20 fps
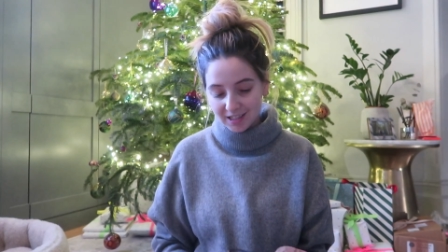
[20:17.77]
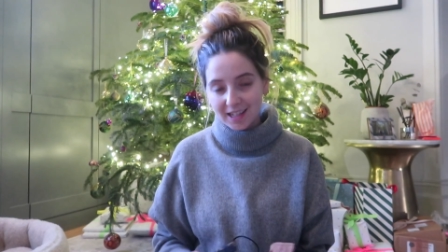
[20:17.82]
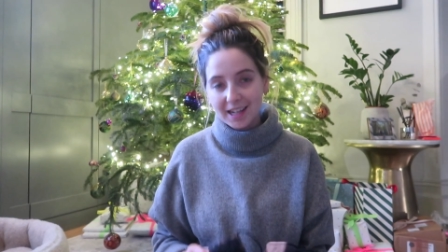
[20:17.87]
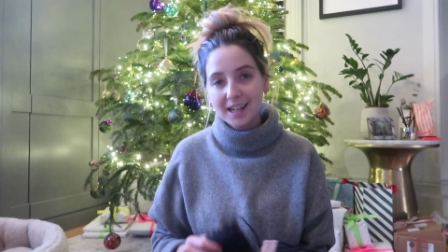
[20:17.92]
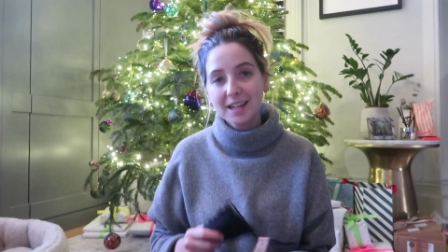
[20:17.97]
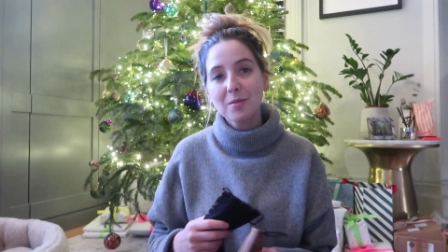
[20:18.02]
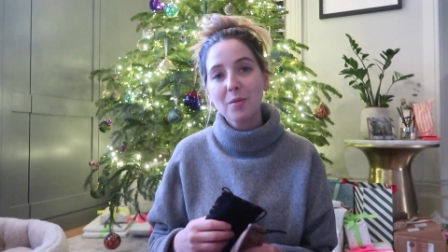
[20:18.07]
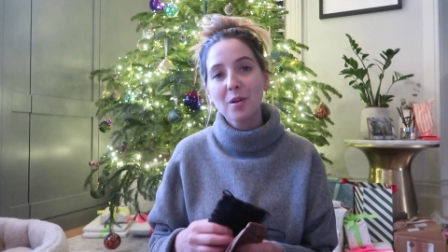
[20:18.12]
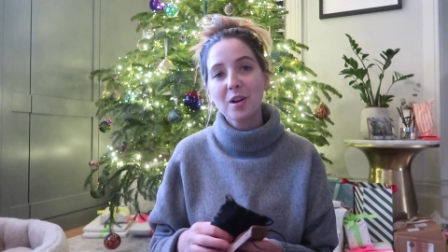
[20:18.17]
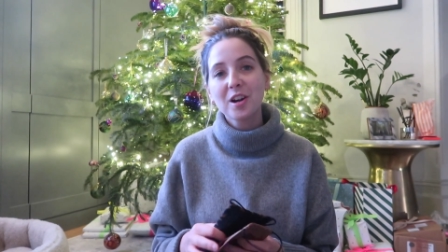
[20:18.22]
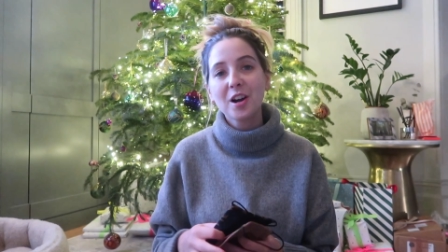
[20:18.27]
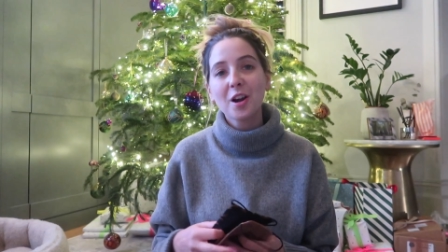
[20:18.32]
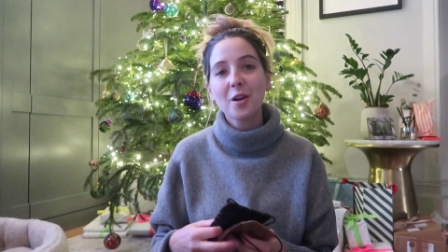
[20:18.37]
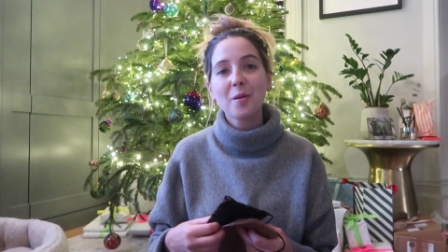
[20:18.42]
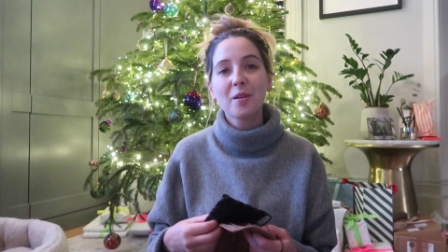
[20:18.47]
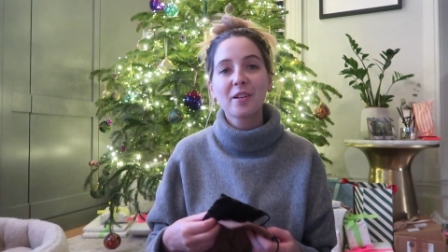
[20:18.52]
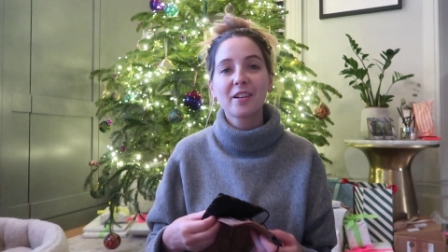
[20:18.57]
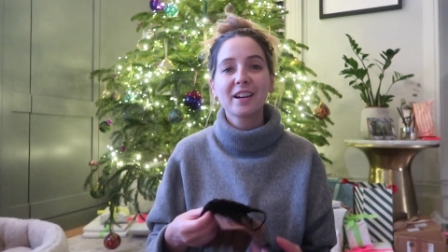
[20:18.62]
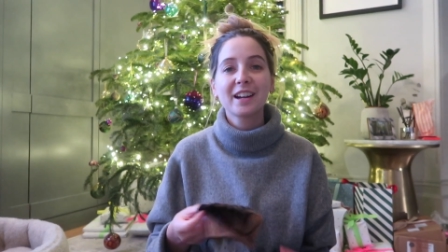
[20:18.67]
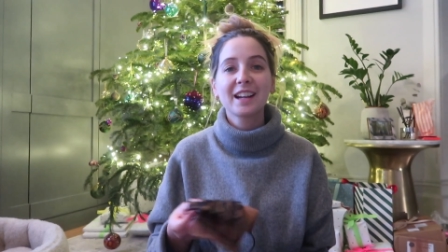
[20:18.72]
Does anyone know
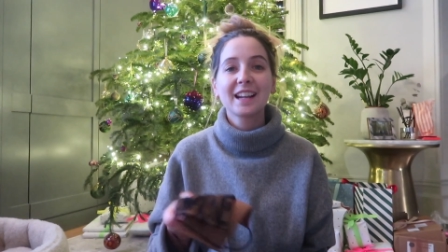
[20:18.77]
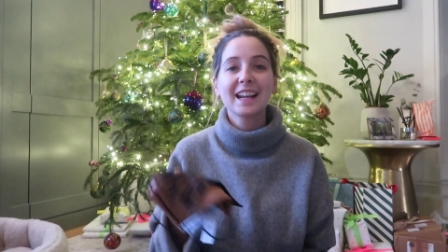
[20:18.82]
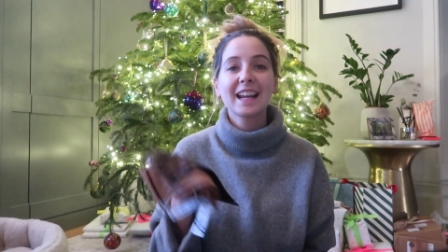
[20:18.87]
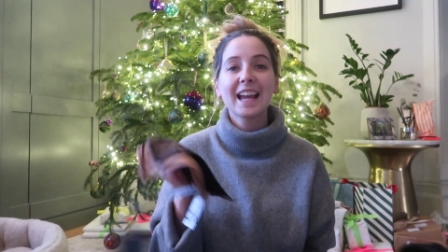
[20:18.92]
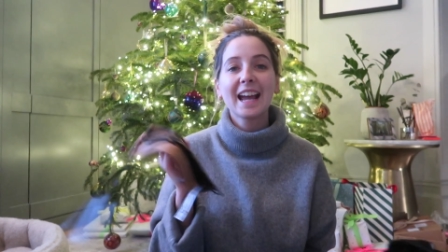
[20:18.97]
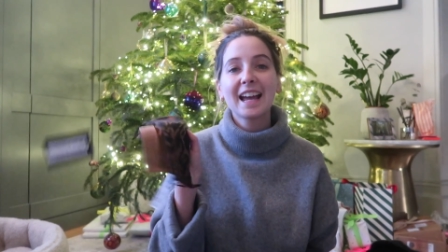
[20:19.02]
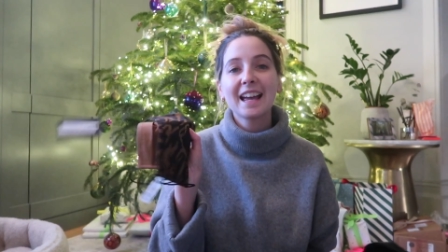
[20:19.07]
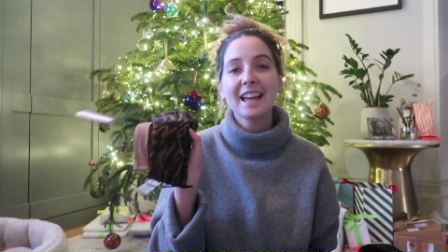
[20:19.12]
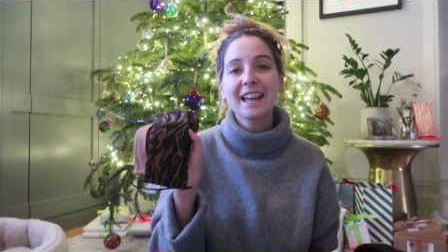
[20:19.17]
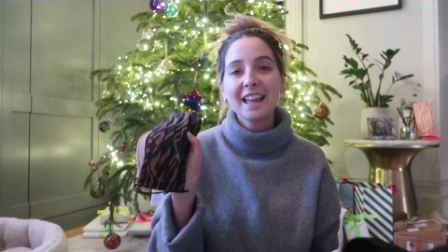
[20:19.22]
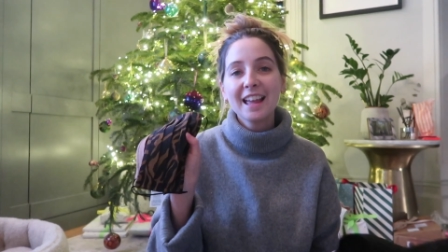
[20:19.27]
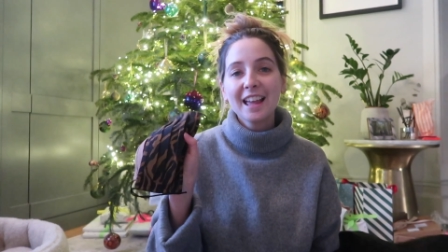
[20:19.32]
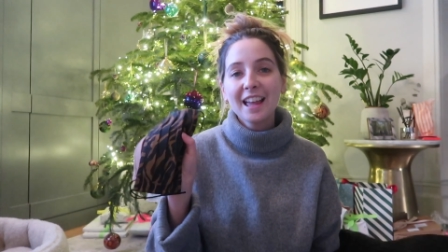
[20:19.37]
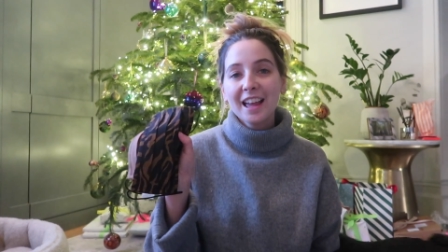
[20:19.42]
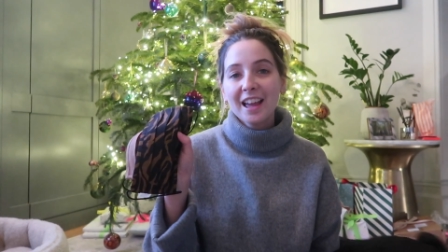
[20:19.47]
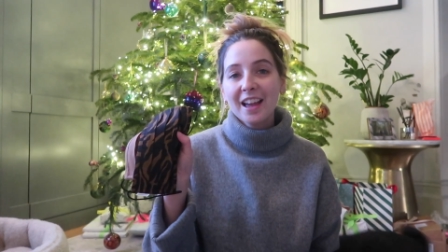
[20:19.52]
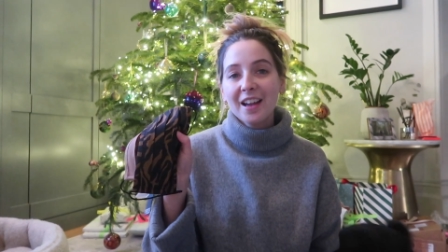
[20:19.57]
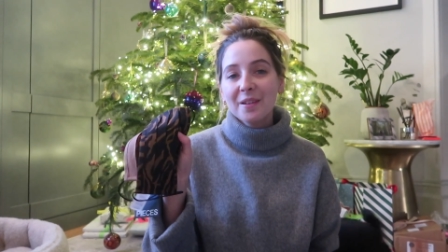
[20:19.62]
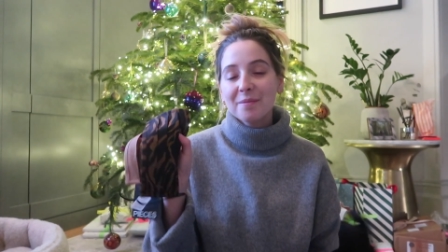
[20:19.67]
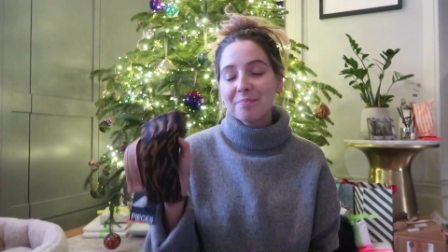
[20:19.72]
where I can get
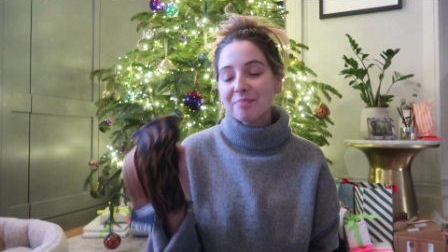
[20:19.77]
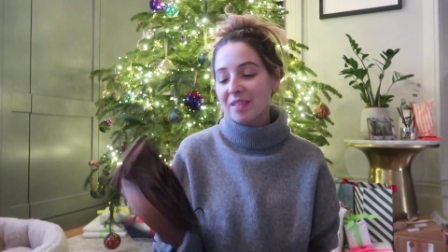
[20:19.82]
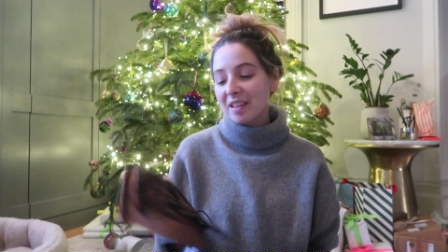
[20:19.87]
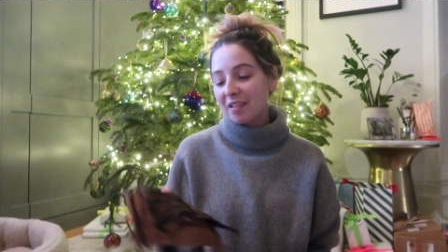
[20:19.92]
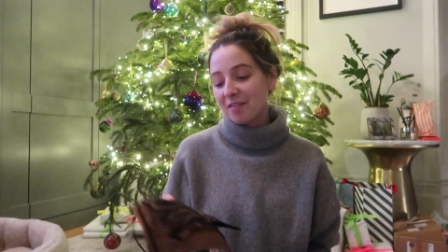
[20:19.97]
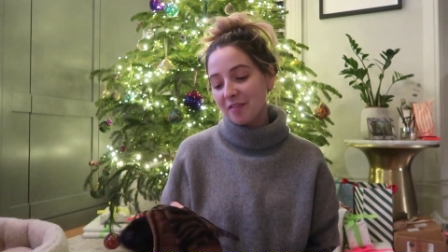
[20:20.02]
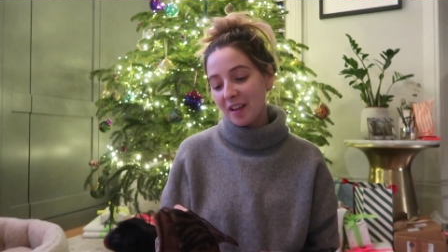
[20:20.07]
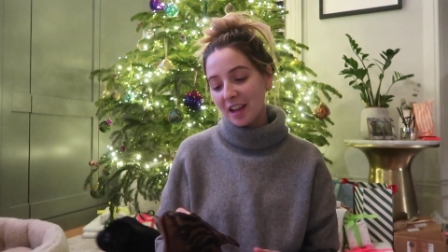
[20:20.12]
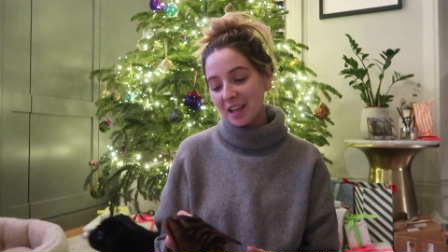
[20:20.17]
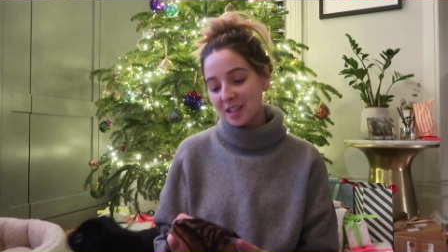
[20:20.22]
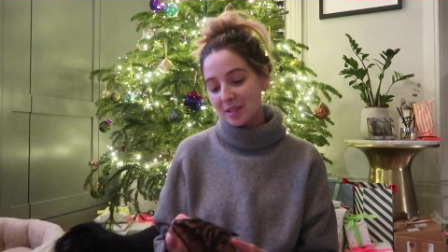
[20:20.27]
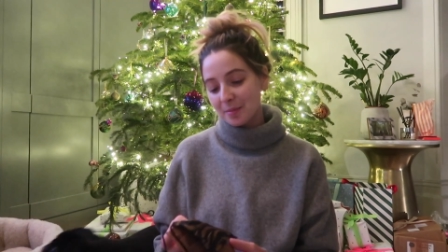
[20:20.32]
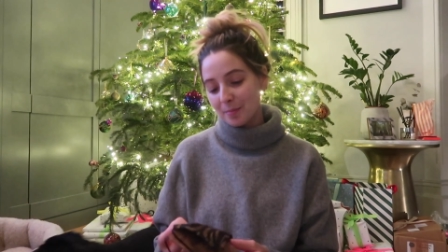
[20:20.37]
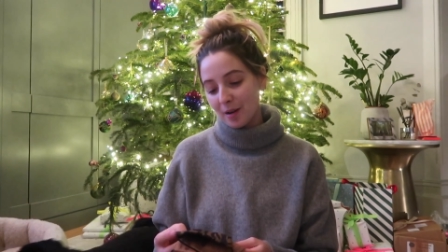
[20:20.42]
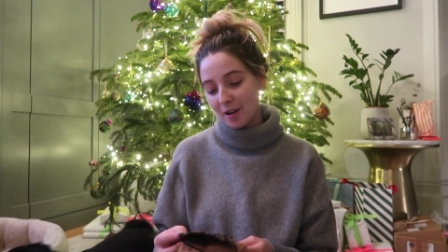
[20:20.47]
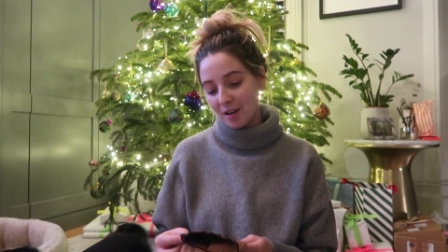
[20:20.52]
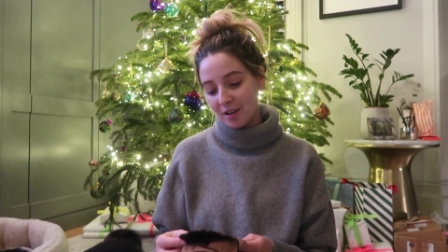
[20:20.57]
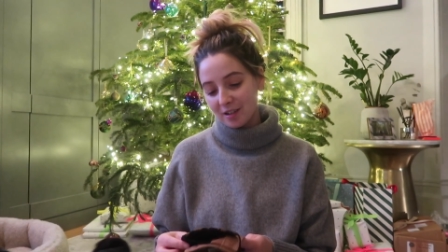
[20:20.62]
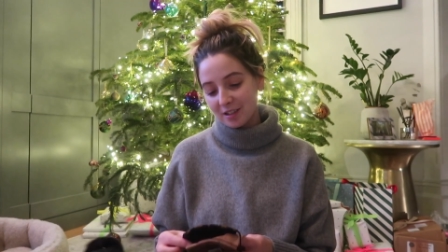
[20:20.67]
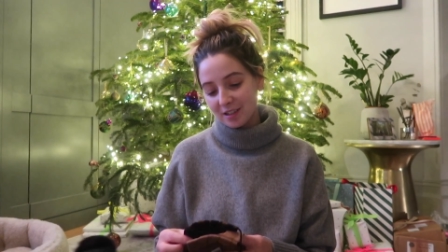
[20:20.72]
face
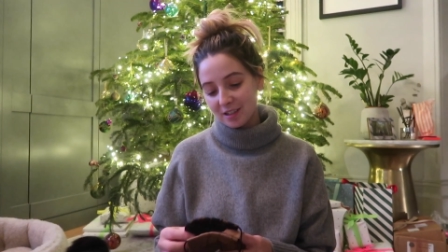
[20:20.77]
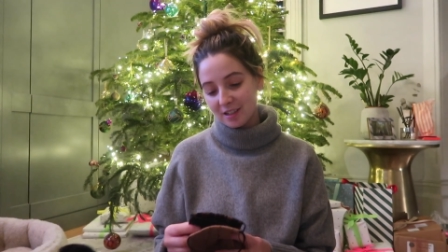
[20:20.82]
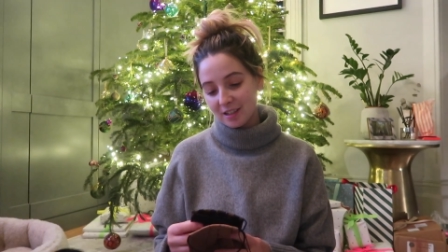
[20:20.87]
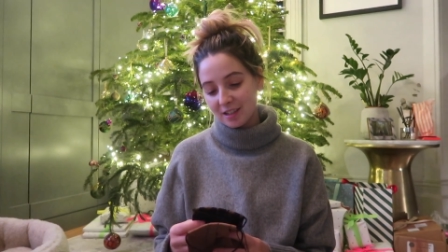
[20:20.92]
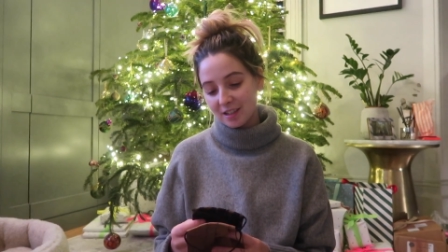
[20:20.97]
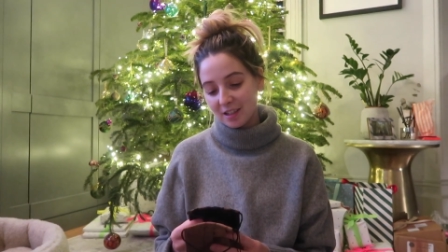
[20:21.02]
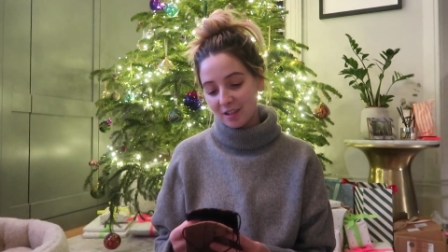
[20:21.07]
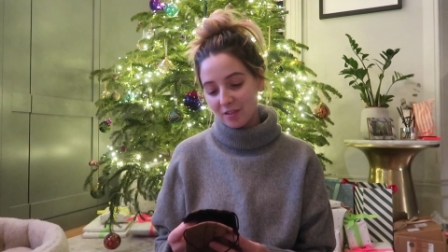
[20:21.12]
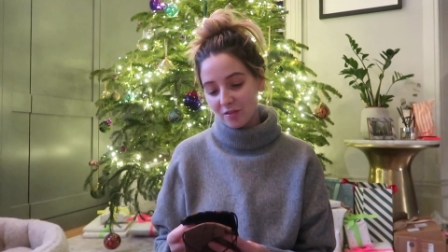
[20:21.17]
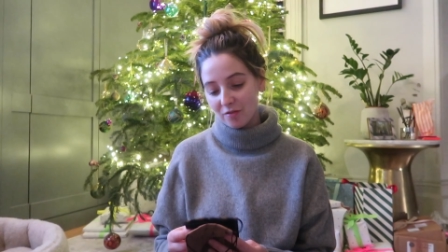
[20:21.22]
masks